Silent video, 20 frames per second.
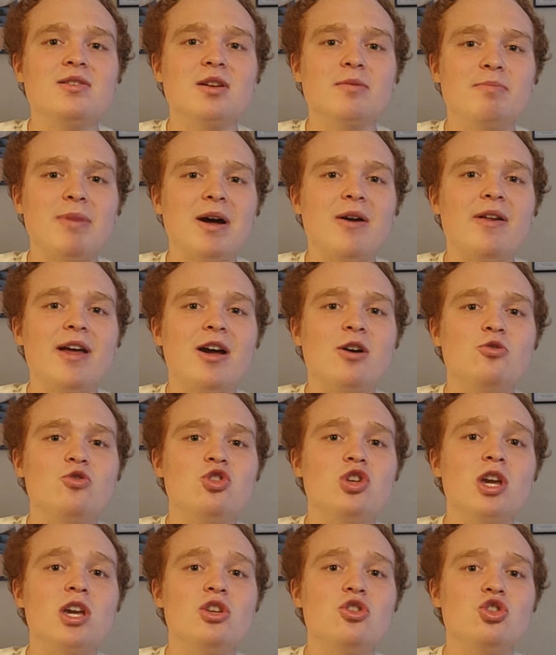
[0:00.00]
about how
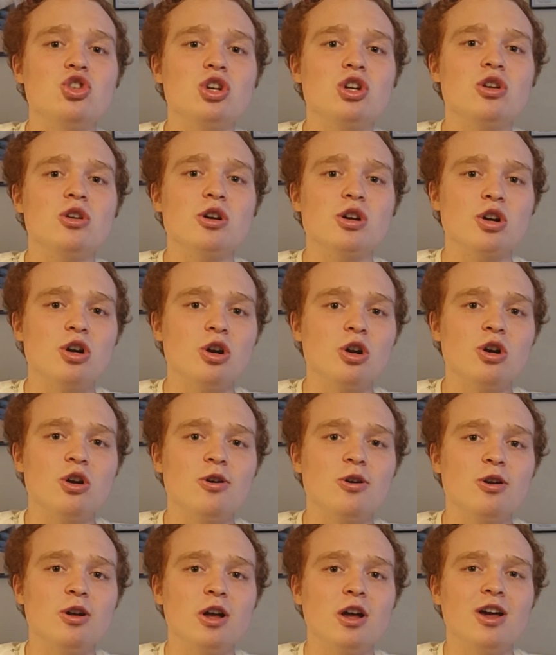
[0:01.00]
change could
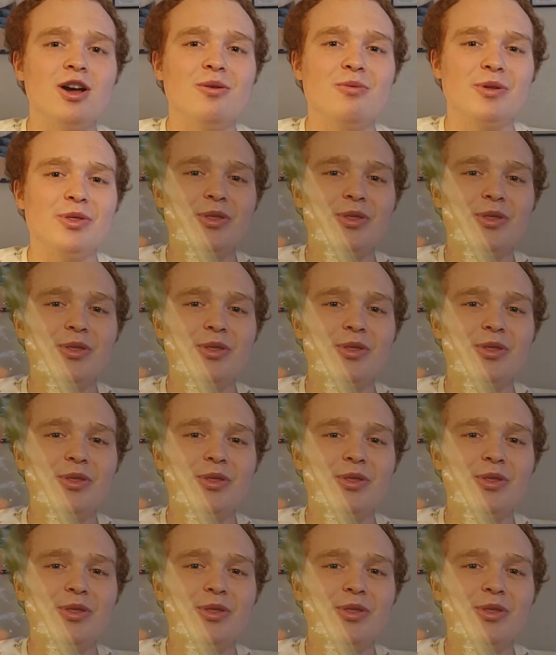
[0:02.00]
occur with